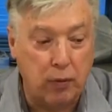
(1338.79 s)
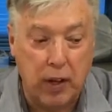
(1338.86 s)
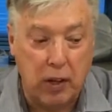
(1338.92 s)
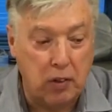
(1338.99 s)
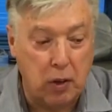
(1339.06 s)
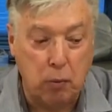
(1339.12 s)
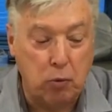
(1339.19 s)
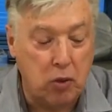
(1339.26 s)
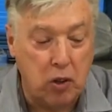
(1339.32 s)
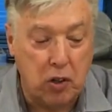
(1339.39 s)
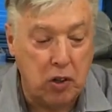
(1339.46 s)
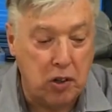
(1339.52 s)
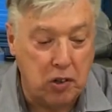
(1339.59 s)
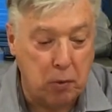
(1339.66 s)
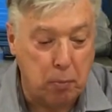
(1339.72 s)
That seems to
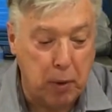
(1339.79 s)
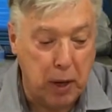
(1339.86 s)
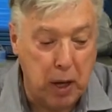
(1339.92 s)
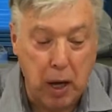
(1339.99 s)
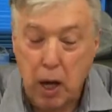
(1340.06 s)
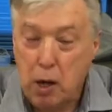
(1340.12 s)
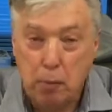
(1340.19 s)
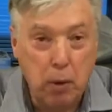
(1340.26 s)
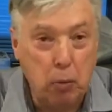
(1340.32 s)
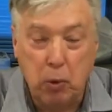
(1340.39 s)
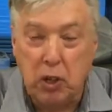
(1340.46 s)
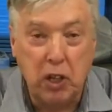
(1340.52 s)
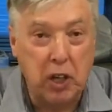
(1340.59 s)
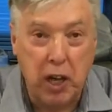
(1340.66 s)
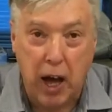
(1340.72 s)
disappear, but we
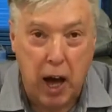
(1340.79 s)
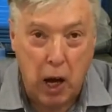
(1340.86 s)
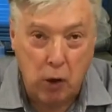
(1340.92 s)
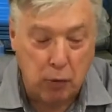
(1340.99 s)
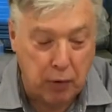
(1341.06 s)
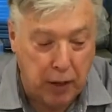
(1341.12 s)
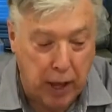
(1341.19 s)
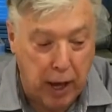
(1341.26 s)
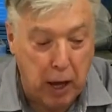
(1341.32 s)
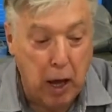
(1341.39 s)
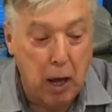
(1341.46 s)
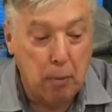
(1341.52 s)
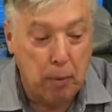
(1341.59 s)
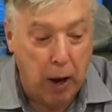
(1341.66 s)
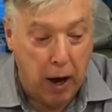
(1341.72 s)
can get over that.
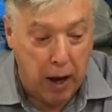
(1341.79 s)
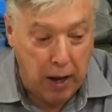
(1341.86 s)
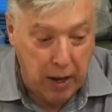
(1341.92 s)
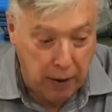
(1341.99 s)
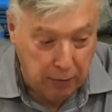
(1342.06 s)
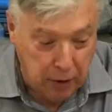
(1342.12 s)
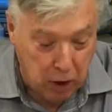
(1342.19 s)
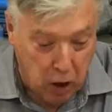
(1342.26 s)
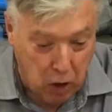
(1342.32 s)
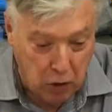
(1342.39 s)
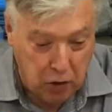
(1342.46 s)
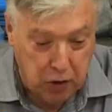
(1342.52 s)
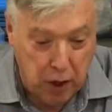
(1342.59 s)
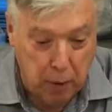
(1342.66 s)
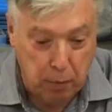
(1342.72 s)
But I love the
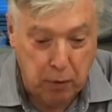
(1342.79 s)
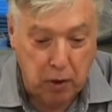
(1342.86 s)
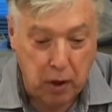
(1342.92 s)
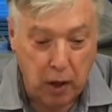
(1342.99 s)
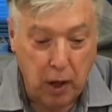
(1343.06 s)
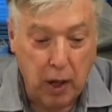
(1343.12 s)
concept.